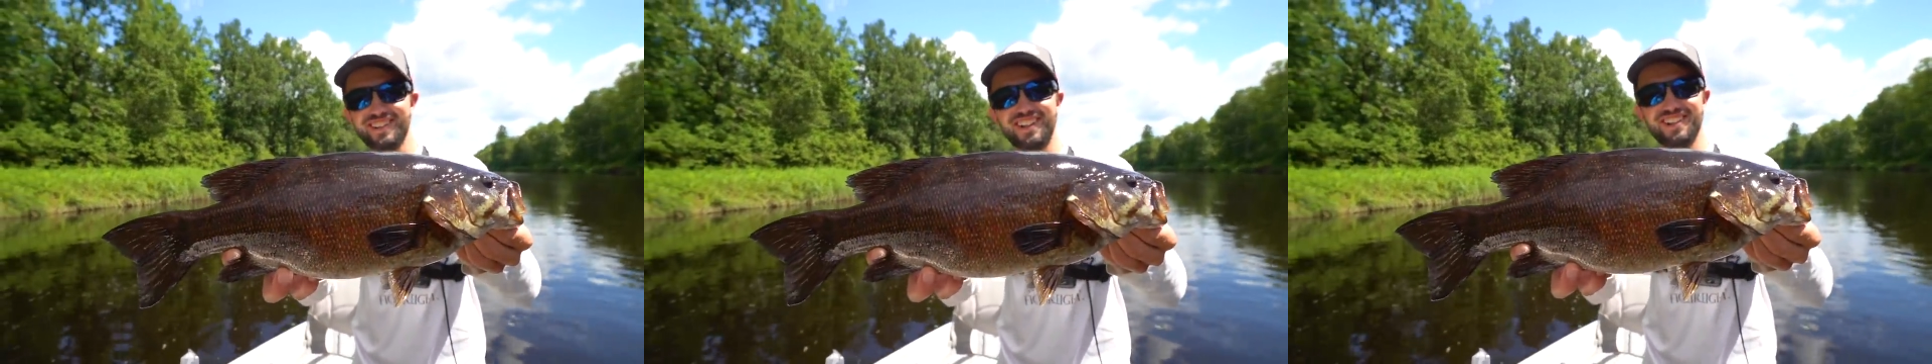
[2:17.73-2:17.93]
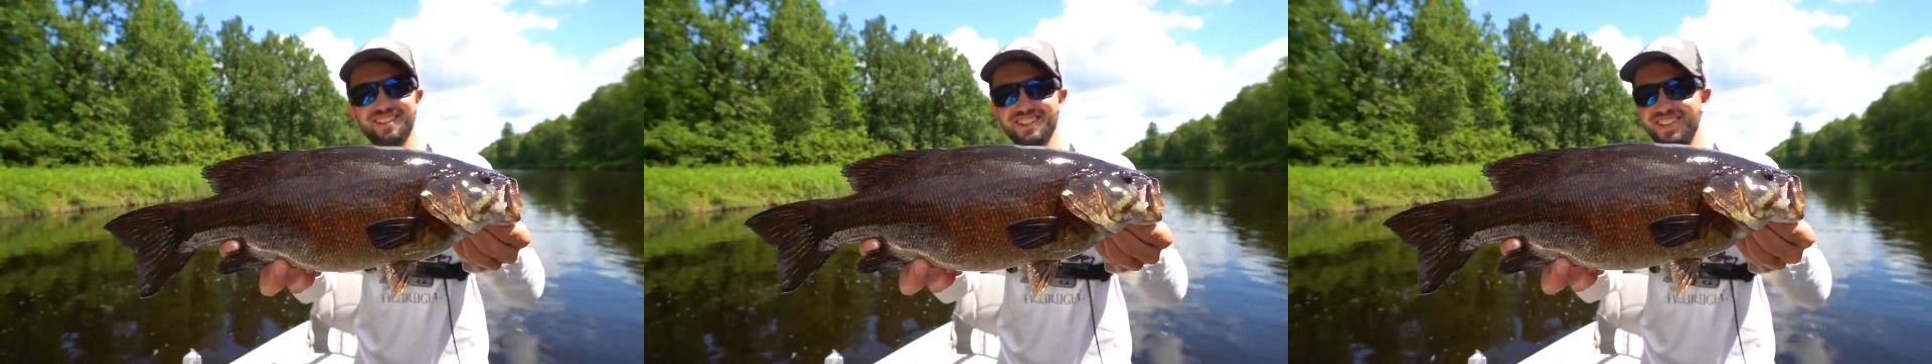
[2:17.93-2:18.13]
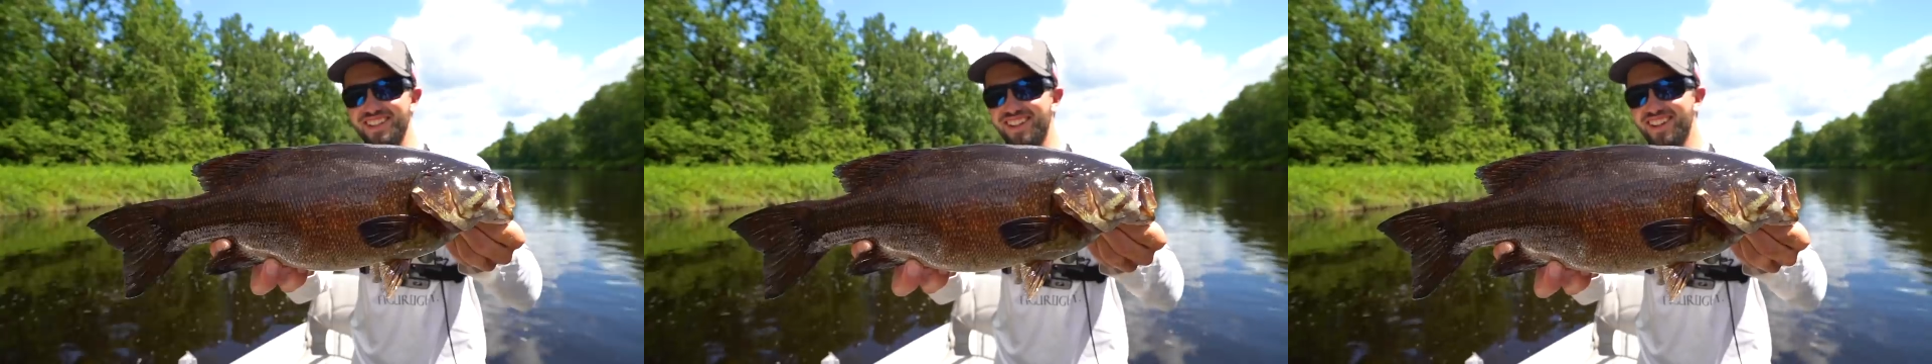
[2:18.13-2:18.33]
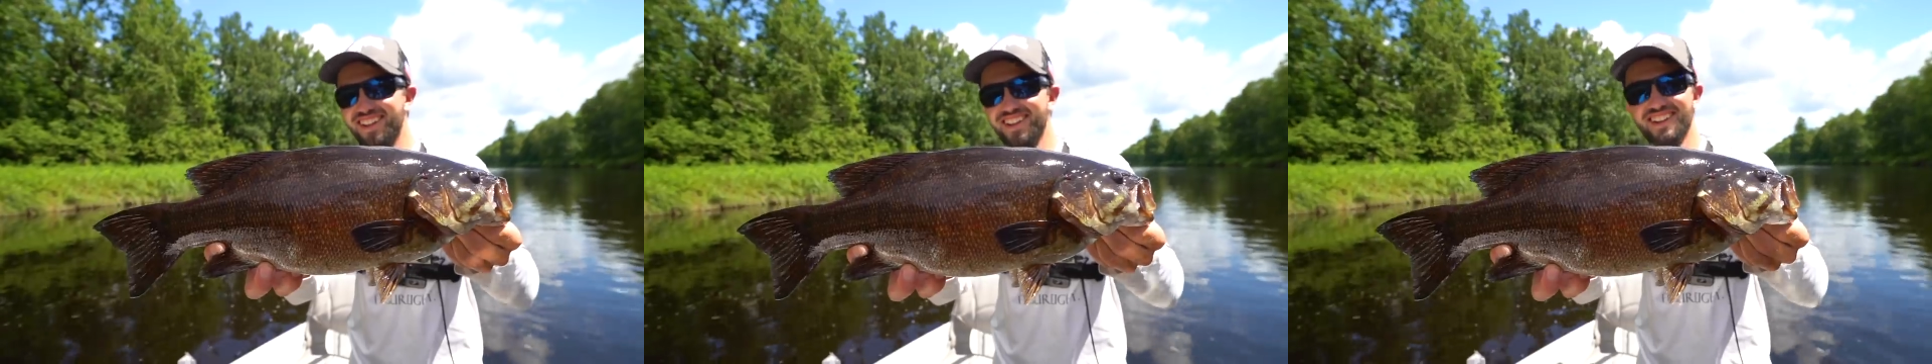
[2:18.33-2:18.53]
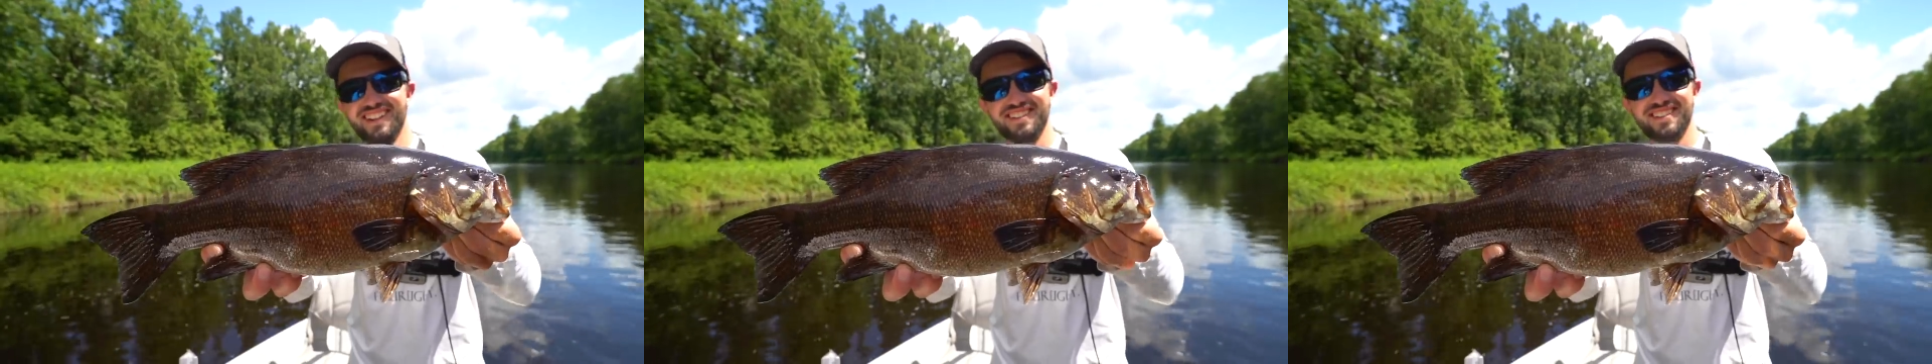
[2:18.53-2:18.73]
Thought it was a
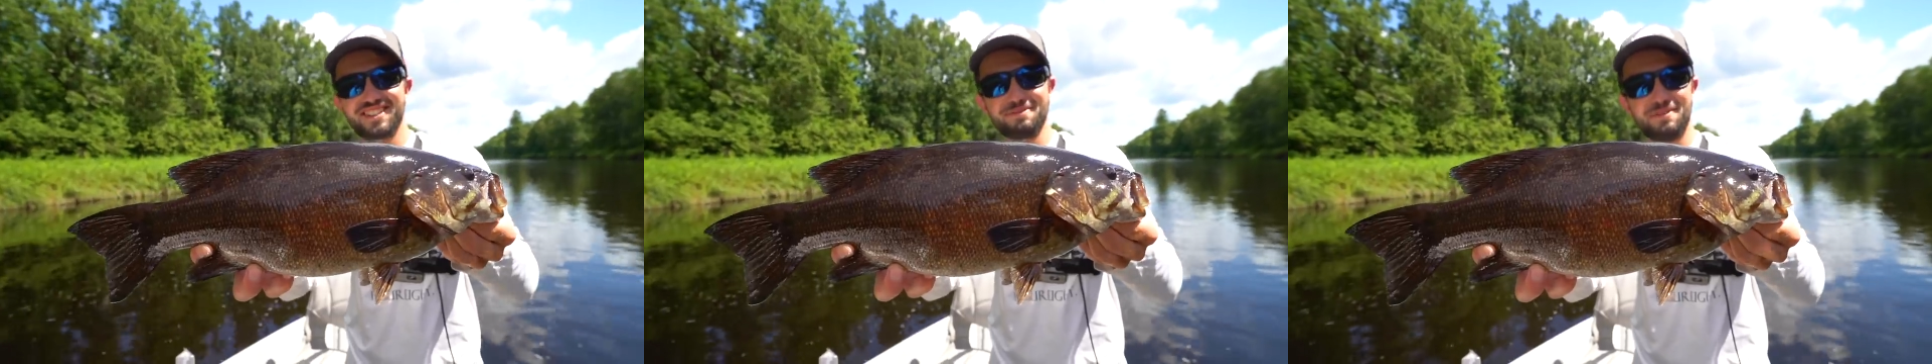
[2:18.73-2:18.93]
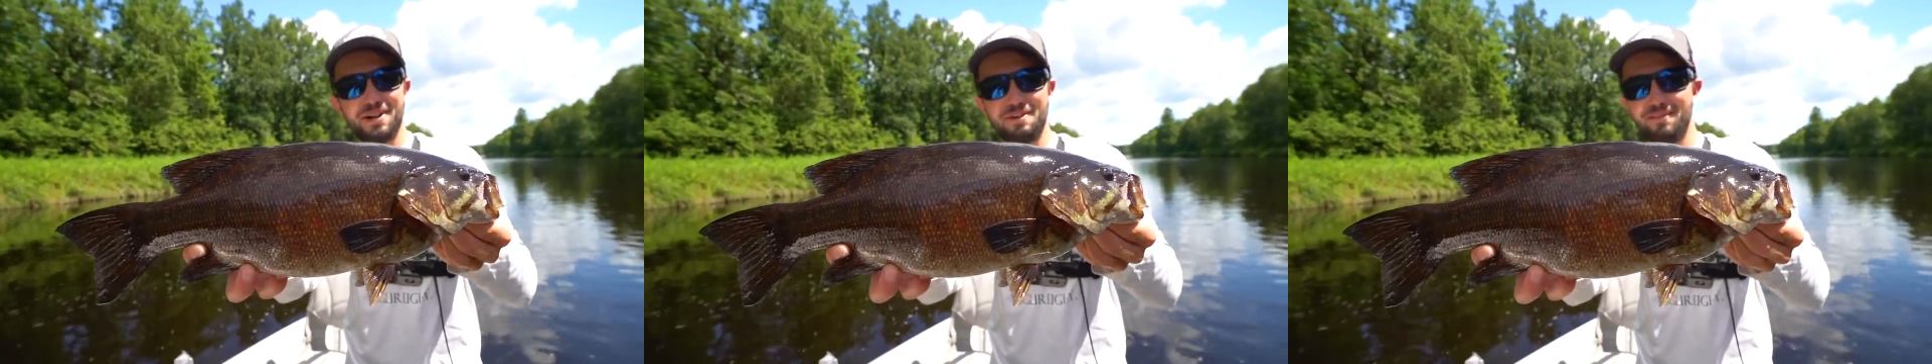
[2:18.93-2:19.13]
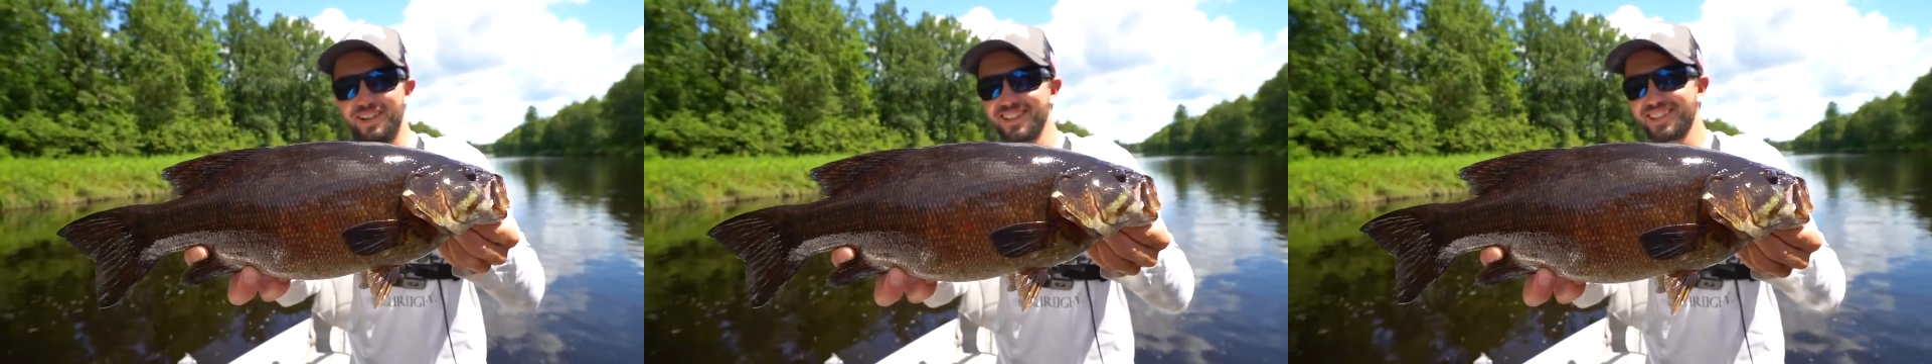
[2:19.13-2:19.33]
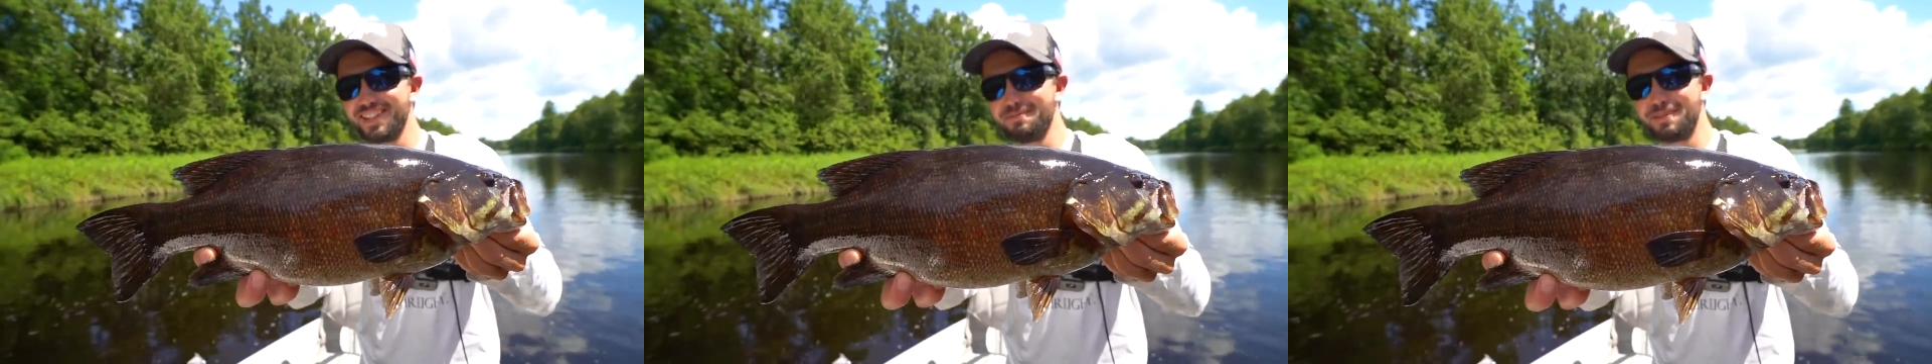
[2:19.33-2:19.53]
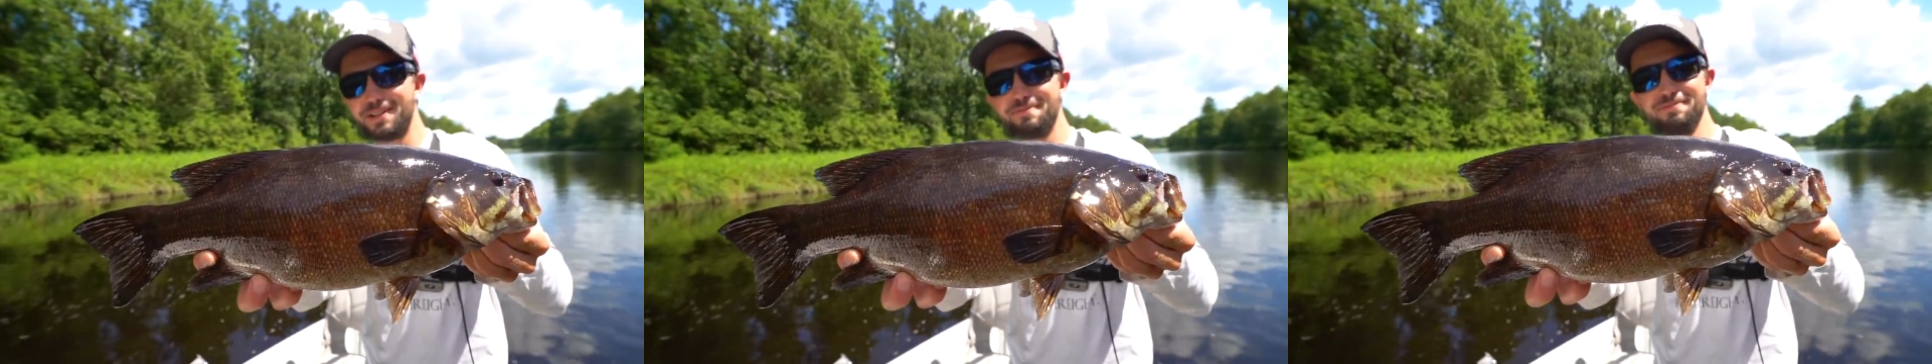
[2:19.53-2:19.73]
small
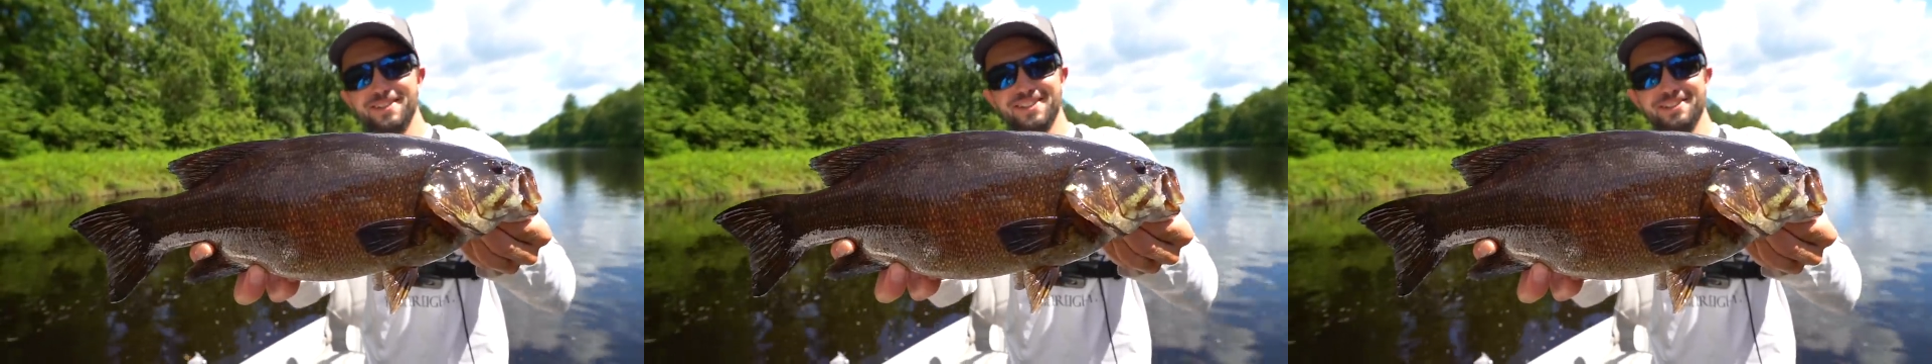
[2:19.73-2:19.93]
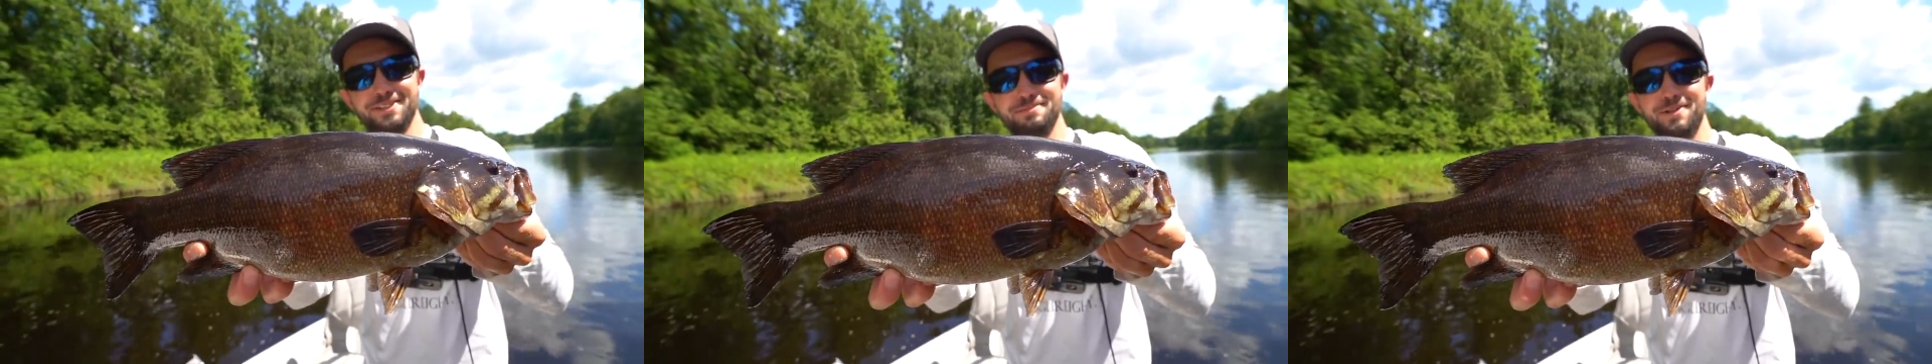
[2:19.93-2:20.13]
muskie, but Mr.